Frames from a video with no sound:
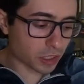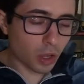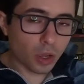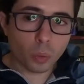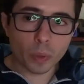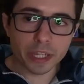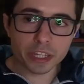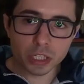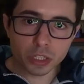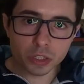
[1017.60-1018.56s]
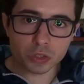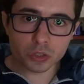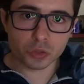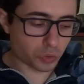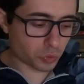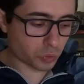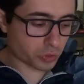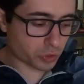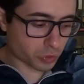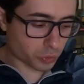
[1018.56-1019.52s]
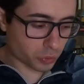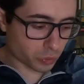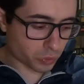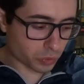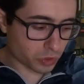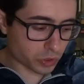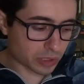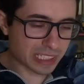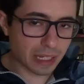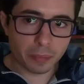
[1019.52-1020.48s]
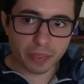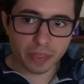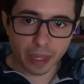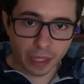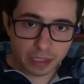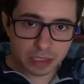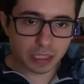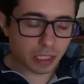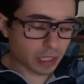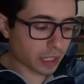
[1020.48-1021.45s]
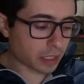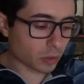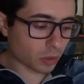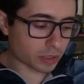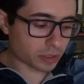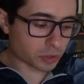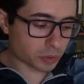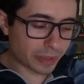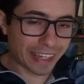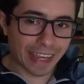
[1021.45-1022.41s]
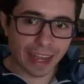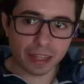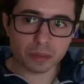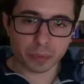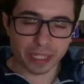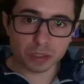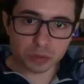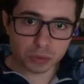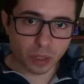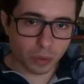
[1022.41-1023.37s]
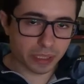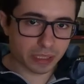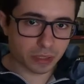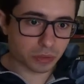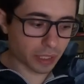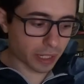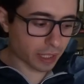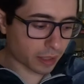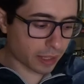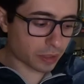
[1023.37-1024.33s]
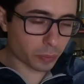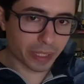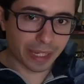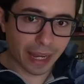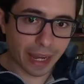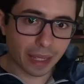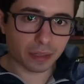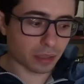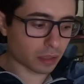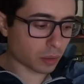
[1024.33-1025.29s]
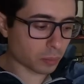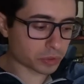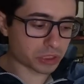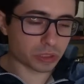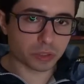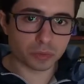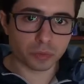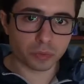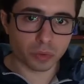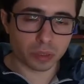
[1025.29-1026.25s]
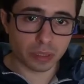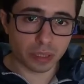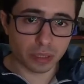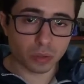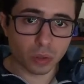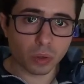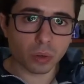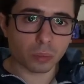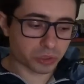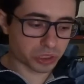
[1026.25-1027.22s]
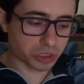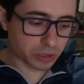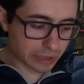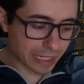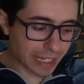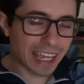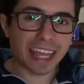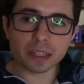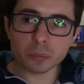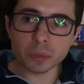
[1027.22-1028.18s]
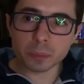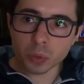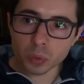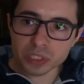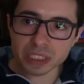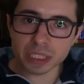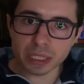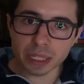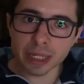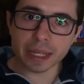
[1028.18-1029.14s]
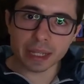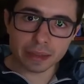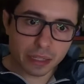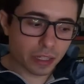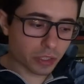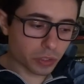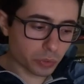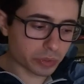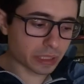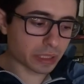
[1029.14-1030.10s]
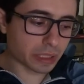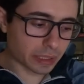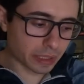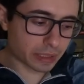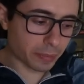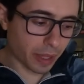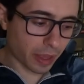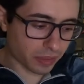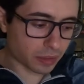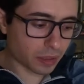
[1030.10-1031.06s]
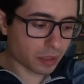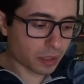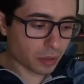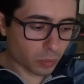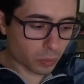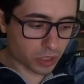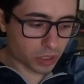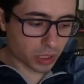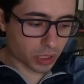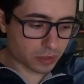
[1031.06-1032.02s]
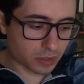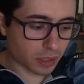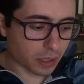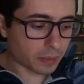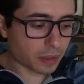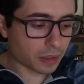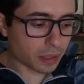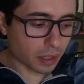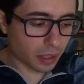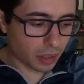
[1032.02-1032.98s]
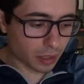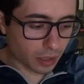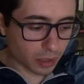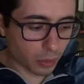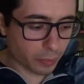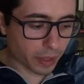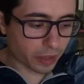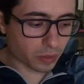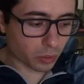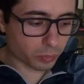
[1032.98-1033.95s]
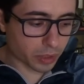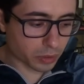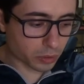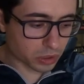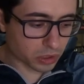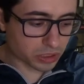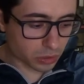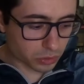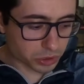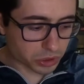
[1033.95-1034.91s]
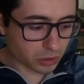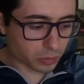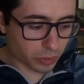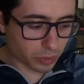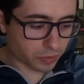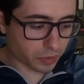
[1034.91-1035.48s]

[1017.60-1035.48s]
we need to do some things in order to get, always can do that, then we get an homogeneous from the non-homogeneous, and then we proceed again using this method, which is the our method of Bernoulli solution with